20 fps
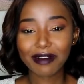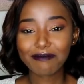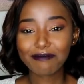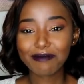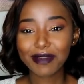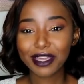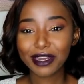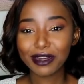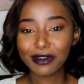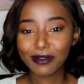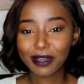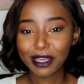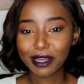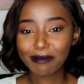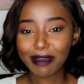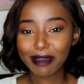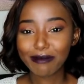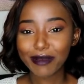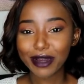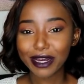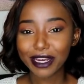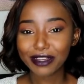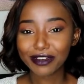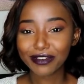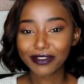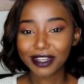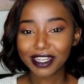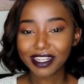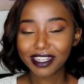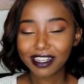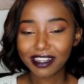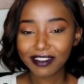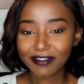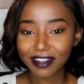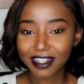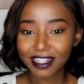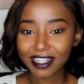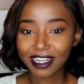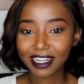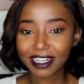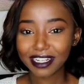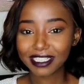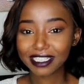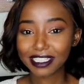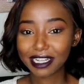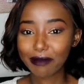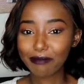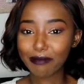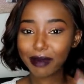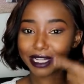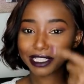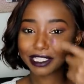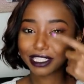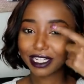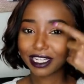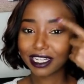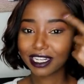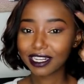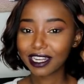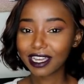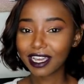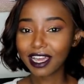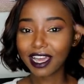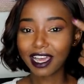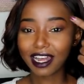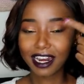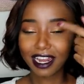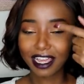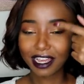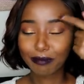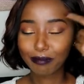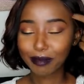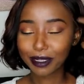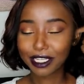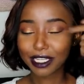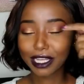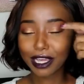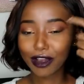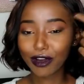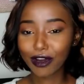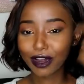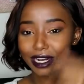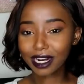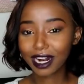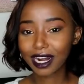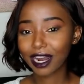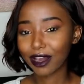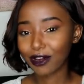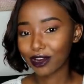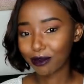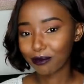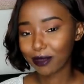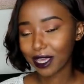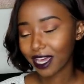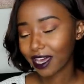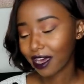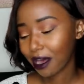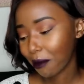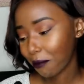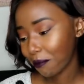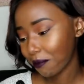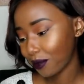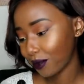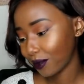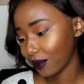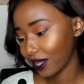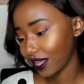me doing my morning routine every day, and it's a person like putting on clown makeup.